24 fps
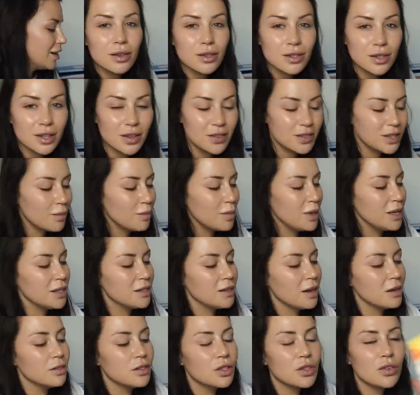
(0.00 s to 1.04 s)
So they've sent me
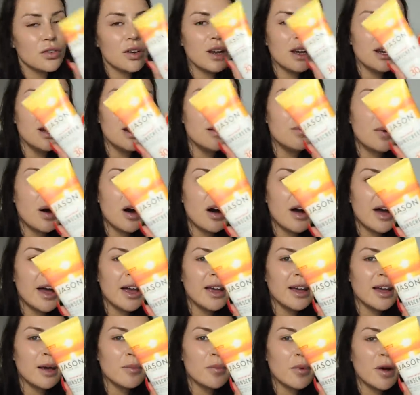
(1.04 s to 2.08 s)
sunscreen
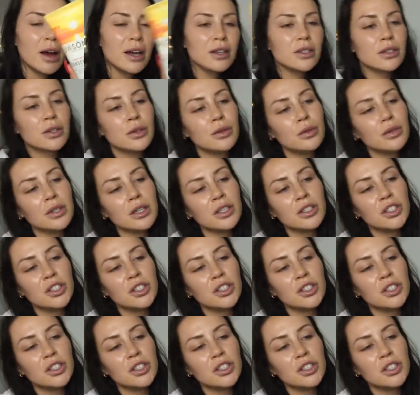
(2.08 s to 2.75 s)
by a brand called